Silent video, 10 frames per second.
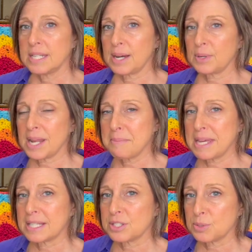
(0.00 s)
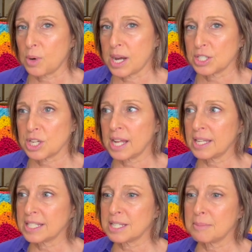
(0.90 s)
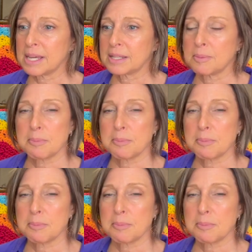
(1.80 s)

Now, when I make a swatch, I like to make them